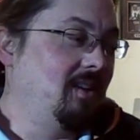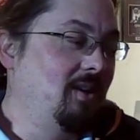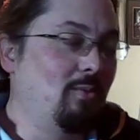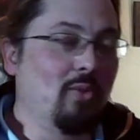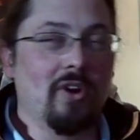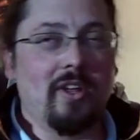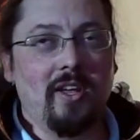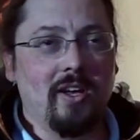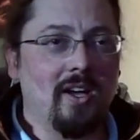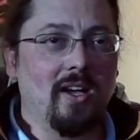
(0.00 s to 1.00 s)

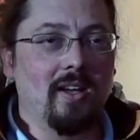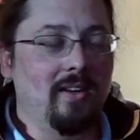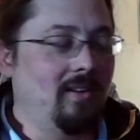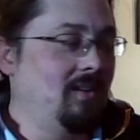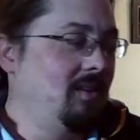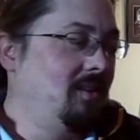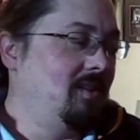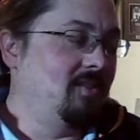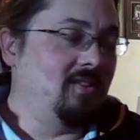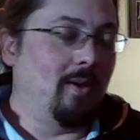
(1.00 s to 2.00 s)
working on
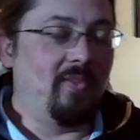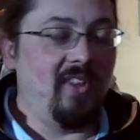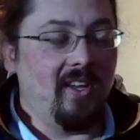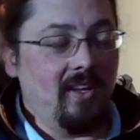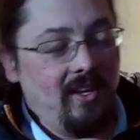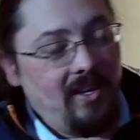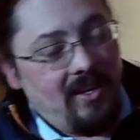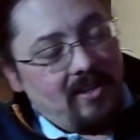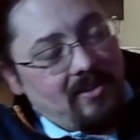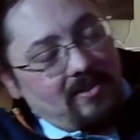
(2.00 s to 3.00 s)
something
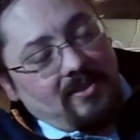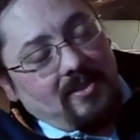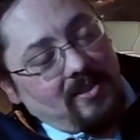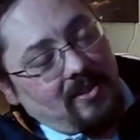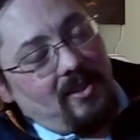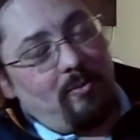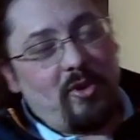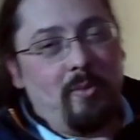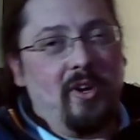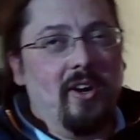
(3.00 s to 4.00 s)
in
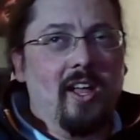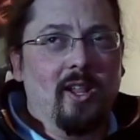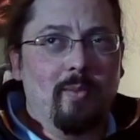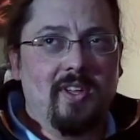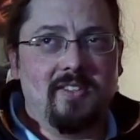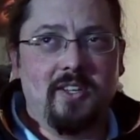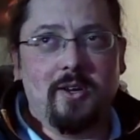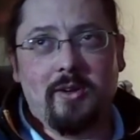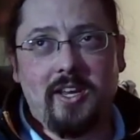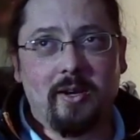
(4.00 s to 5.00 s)
Premiere Elements, you know,
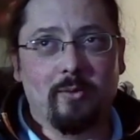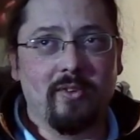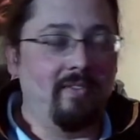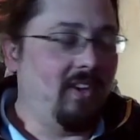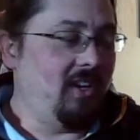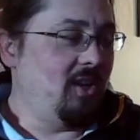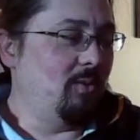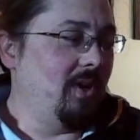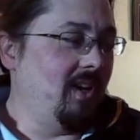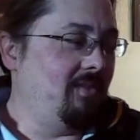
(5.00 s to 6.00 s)
getting a video
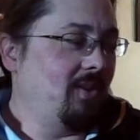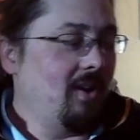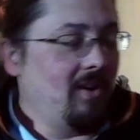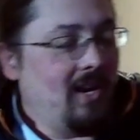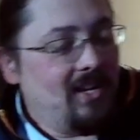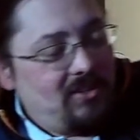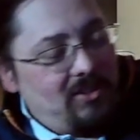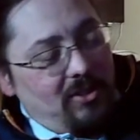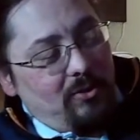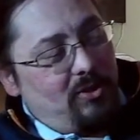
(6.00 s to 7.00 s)
ready for our next
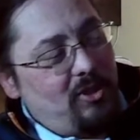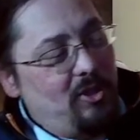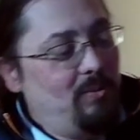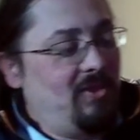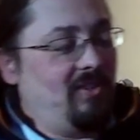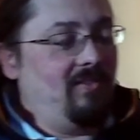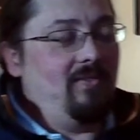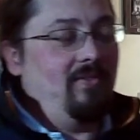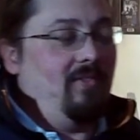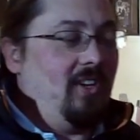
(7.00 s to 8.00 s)
YouTube
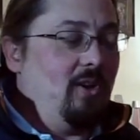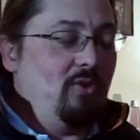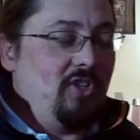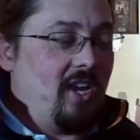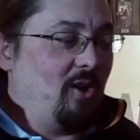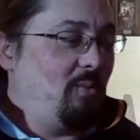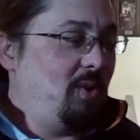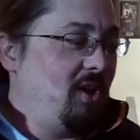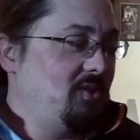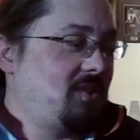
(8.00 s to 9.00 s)
video channel
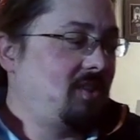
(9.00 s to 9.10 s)
post,